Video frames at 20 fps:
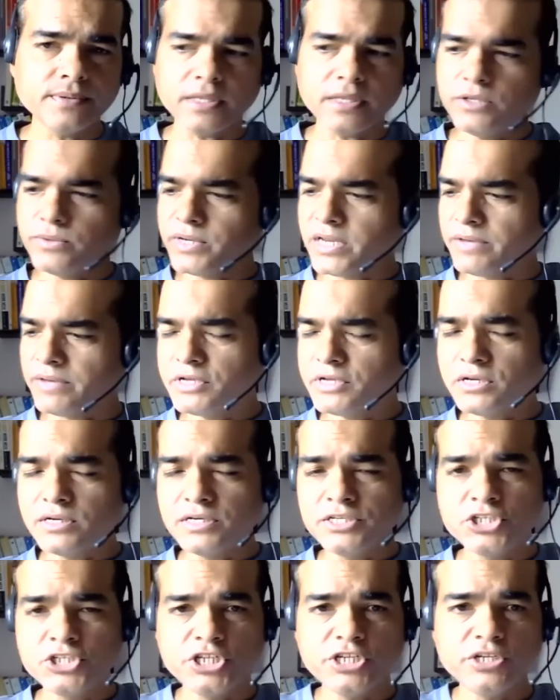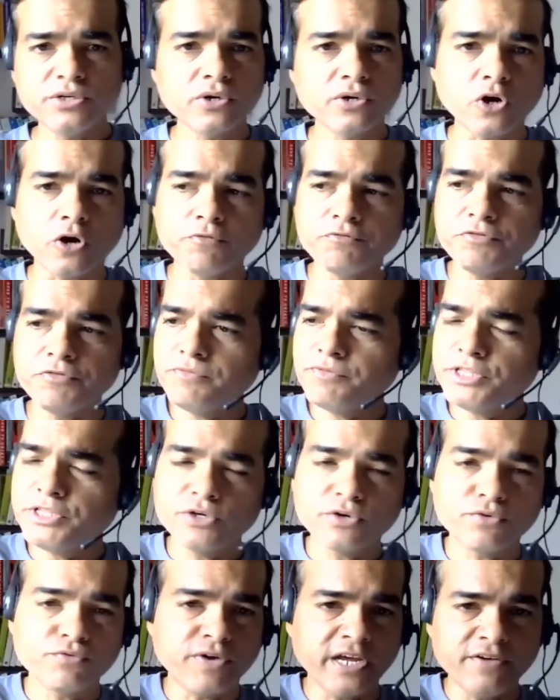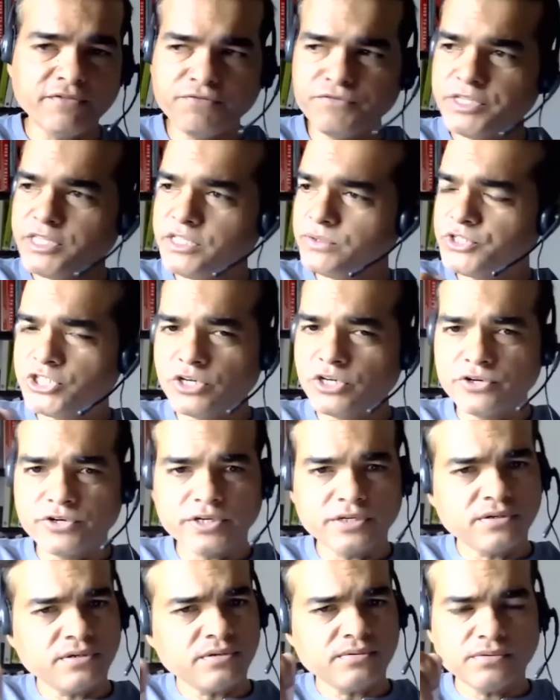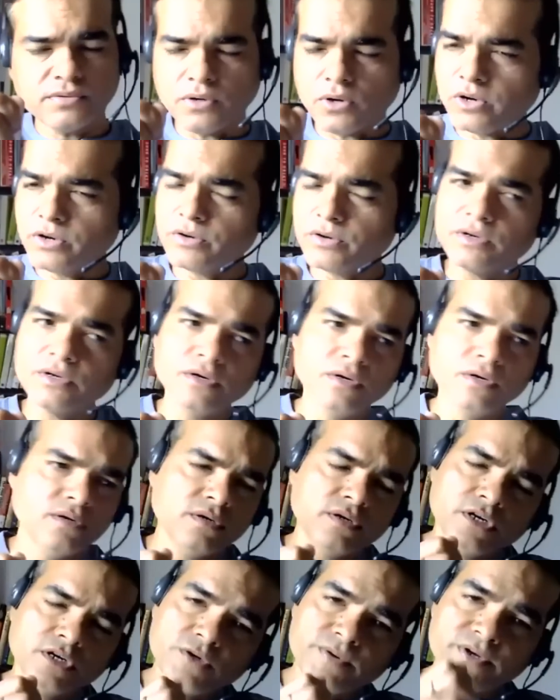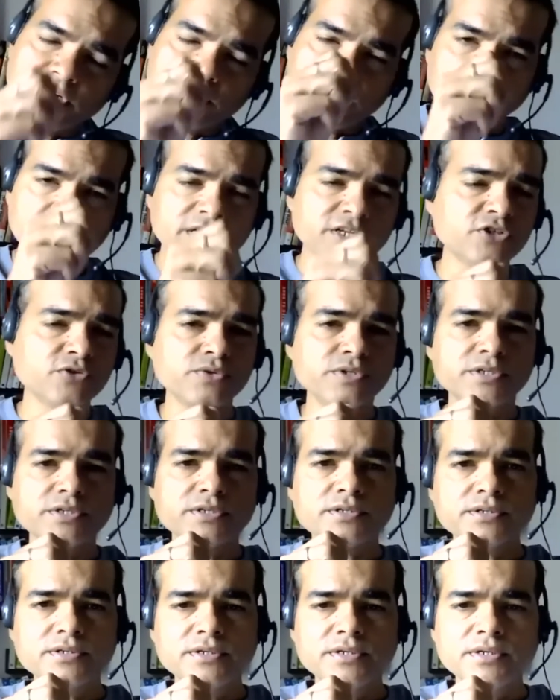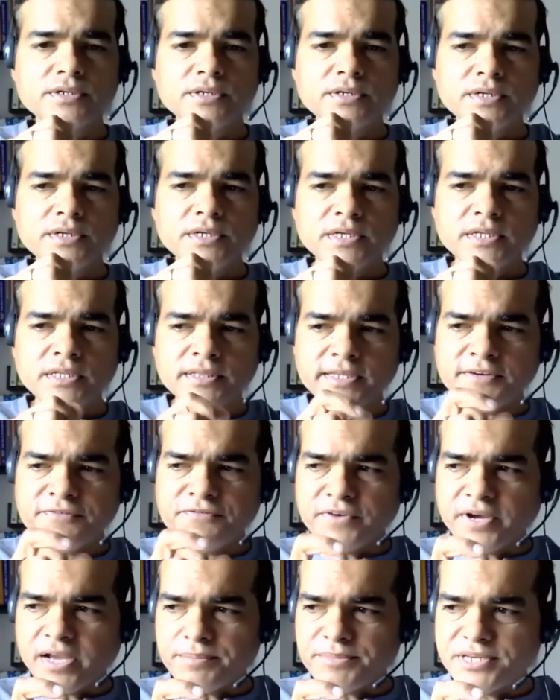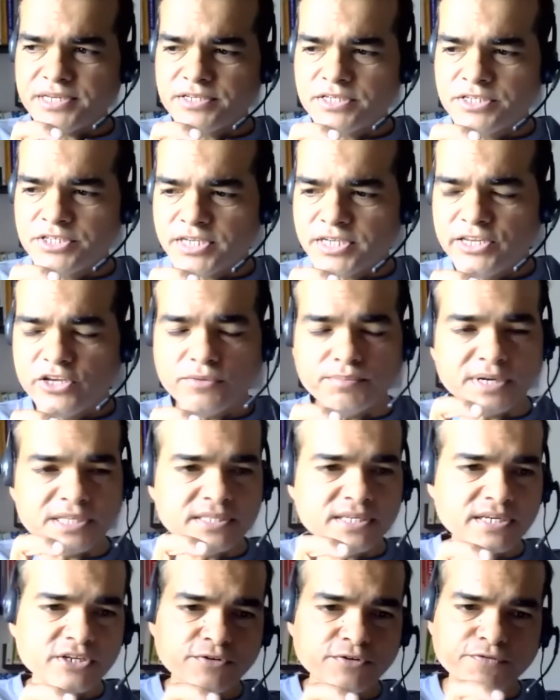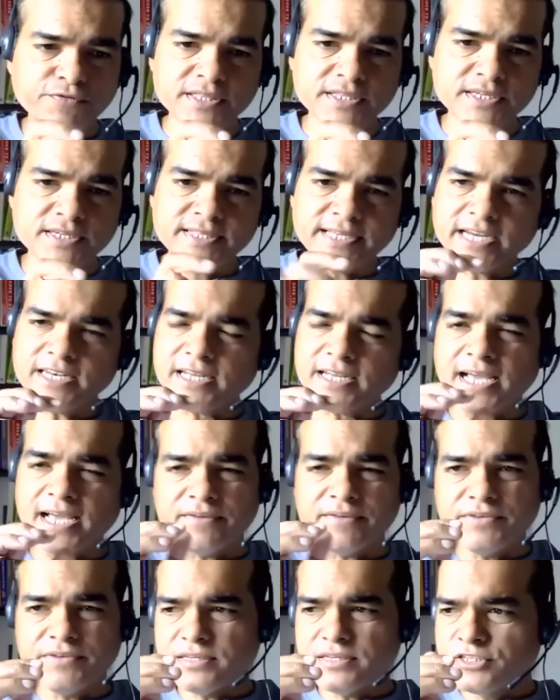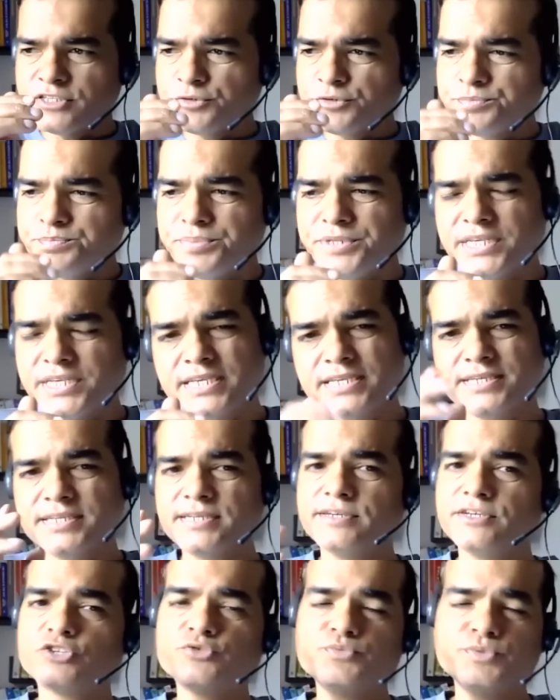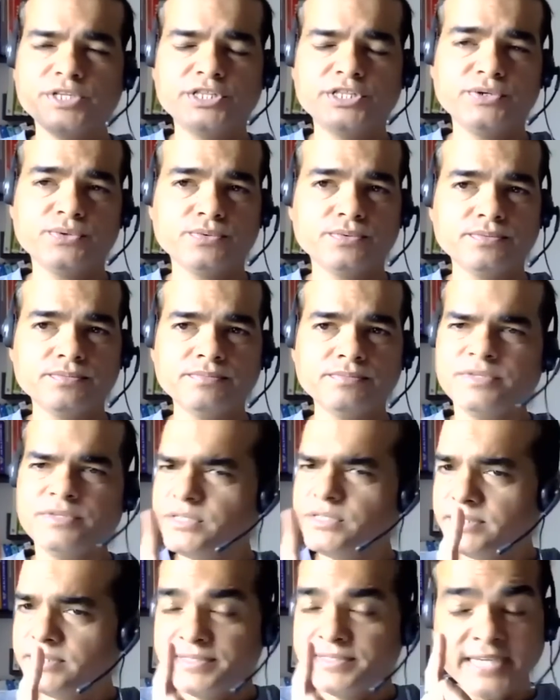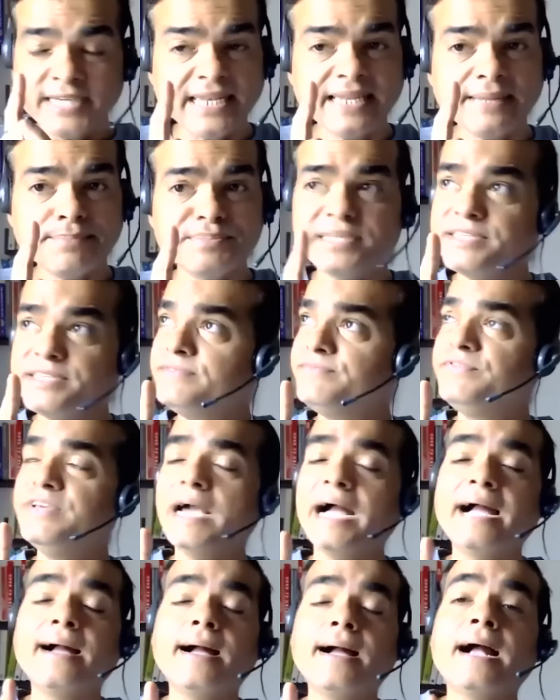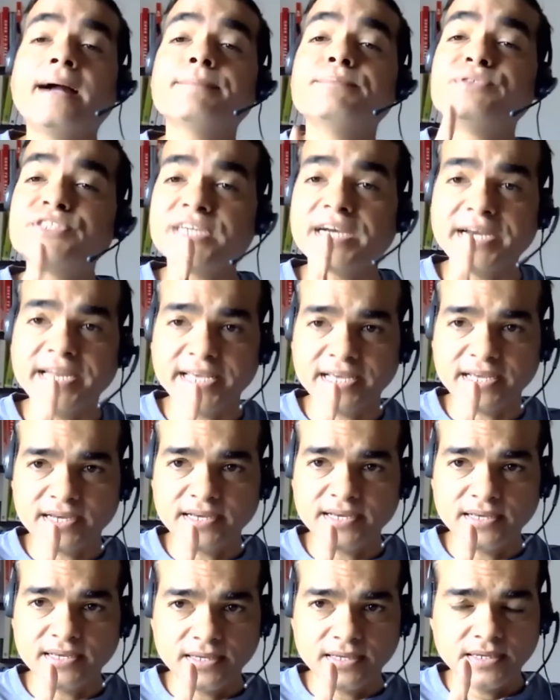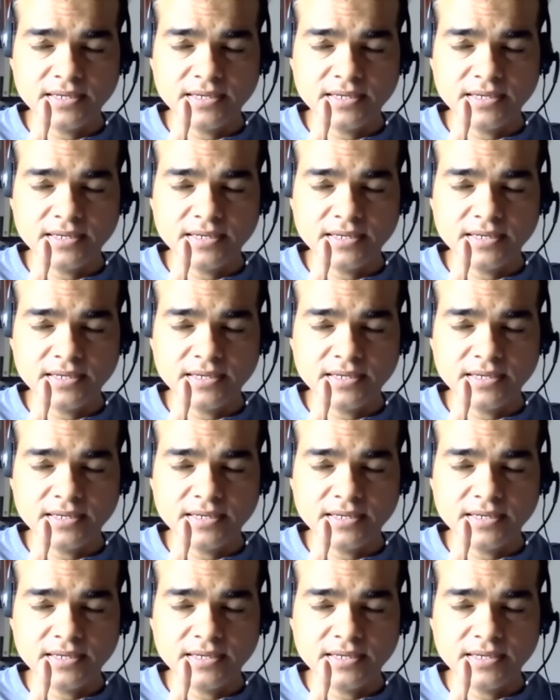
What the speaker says: and you are having tea or coffee with your wife, with your children, or you are a college student. That 5 minutes, tell your mother, your father that I will speak in English with you. Tell them I'm studying.